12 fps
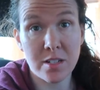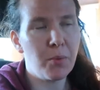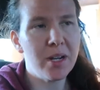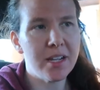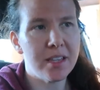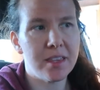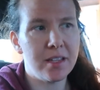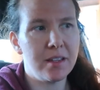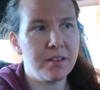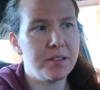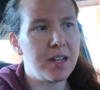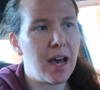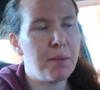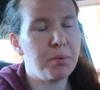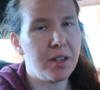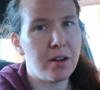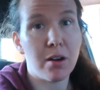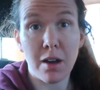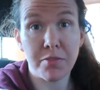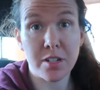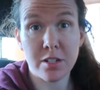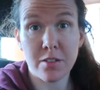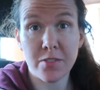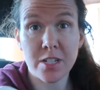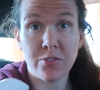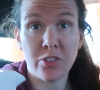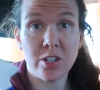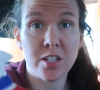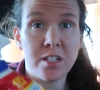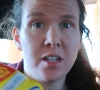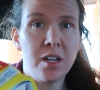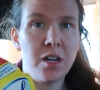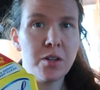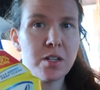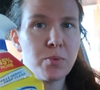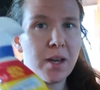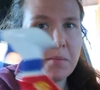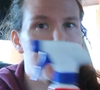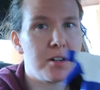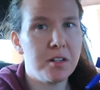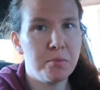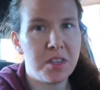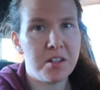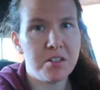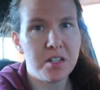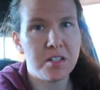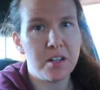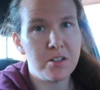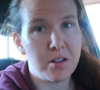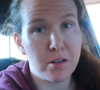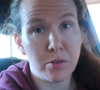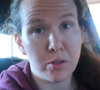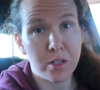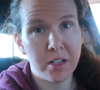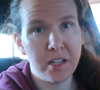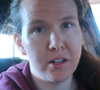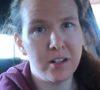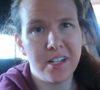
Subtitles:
I want to get the top layer off the surface first, which is why I'm starting with just a general cleaner.